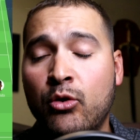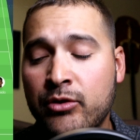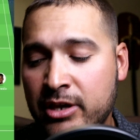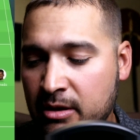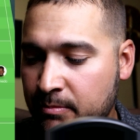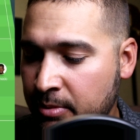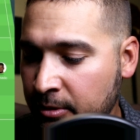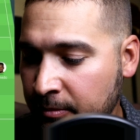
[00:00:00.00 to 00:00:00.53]

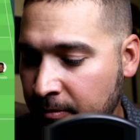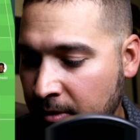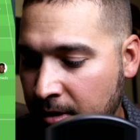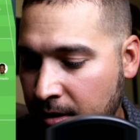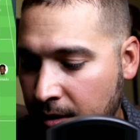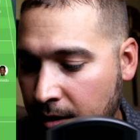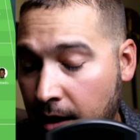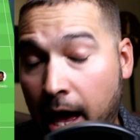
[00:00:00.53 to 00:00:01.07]
goalkeeper.
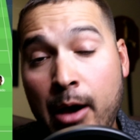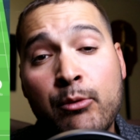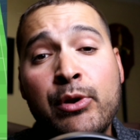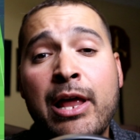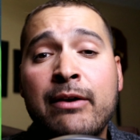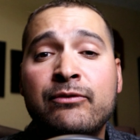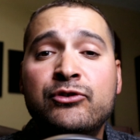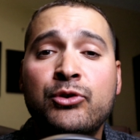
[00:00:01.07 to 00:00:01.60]
I
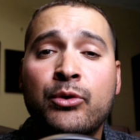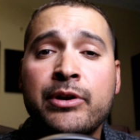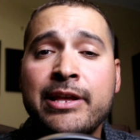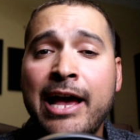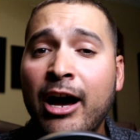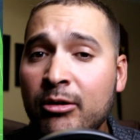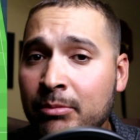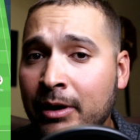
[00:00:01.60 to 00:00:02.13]
would have
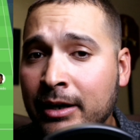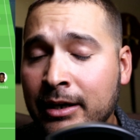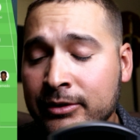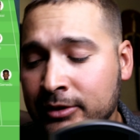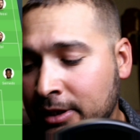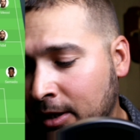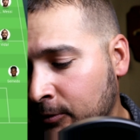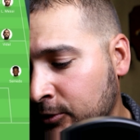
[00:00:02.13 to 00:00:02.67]
Jordi Alba
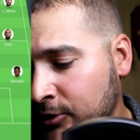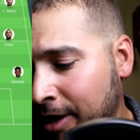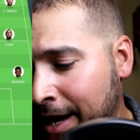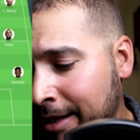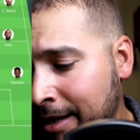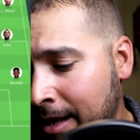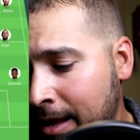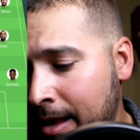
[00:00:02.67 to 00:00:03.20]
on the left
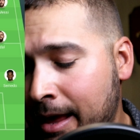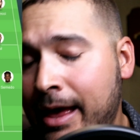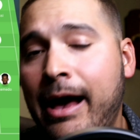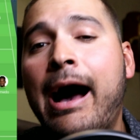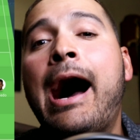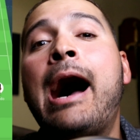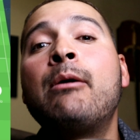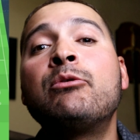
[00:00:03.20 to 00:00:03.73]
side.
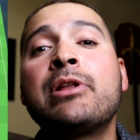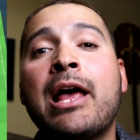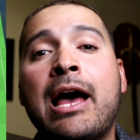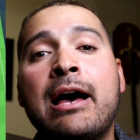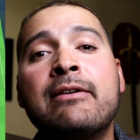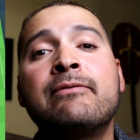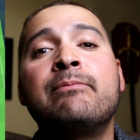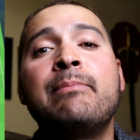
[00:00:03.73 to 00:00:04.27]
I would
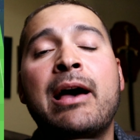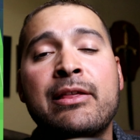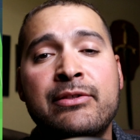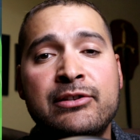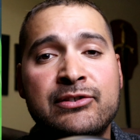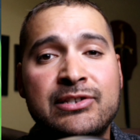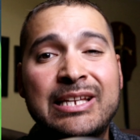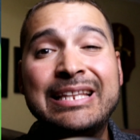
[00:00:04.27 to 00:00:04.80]
have
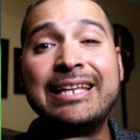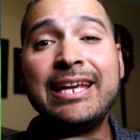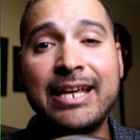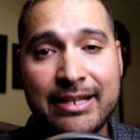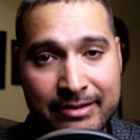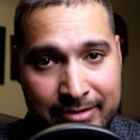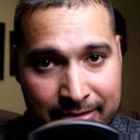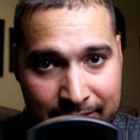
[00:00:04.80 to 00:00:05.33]
Matthijs de
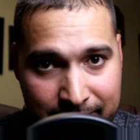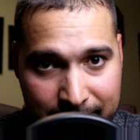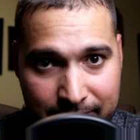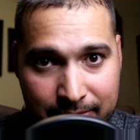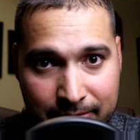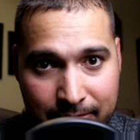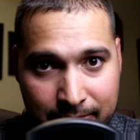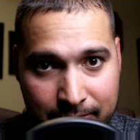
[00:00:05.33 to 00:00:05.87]
Ligt
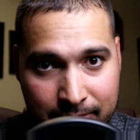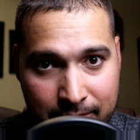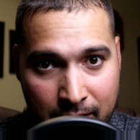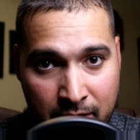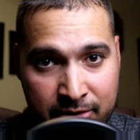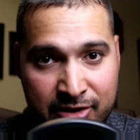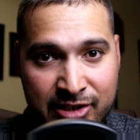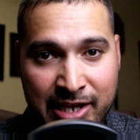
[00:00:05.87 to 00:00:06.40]

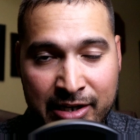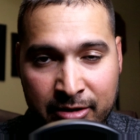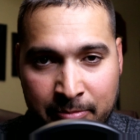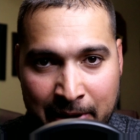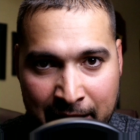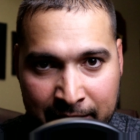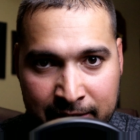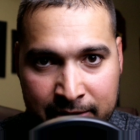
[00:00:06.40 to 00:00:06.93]
on center
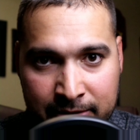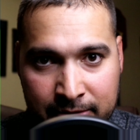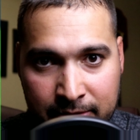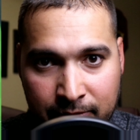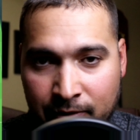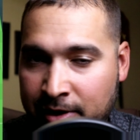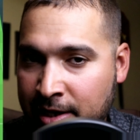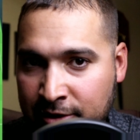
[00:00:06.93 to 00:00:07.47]
back,
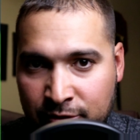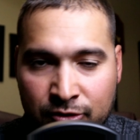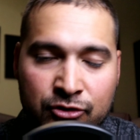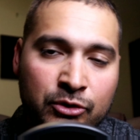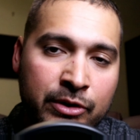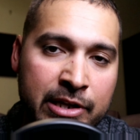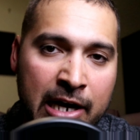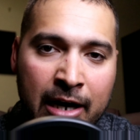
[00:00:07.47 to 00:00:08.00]
right next to
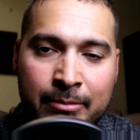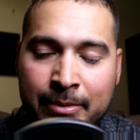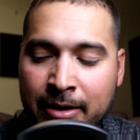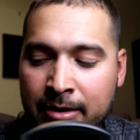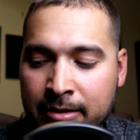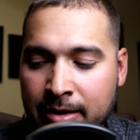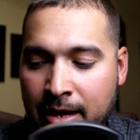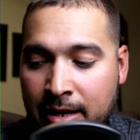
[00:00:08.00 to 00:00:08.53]
Jordi
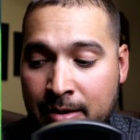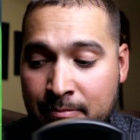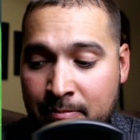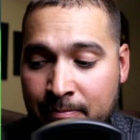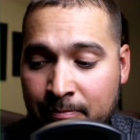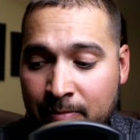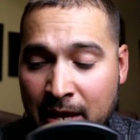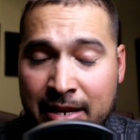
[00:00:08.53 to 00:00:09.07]
Alba,
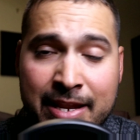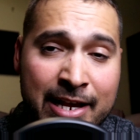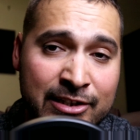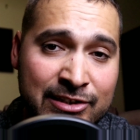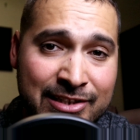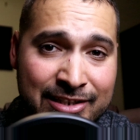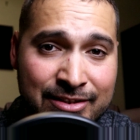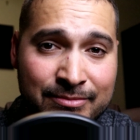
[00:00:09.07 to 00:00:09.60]
and
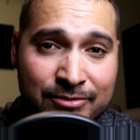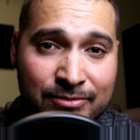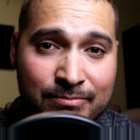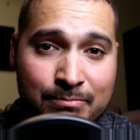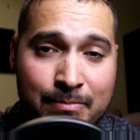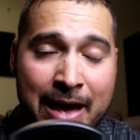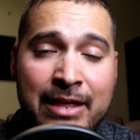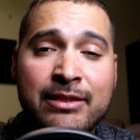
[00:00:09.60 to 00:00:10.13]
next to
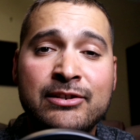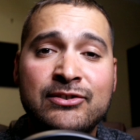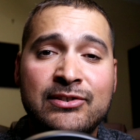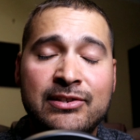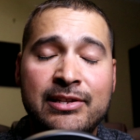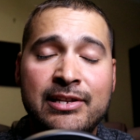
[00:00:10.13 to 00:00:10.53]
Matthijs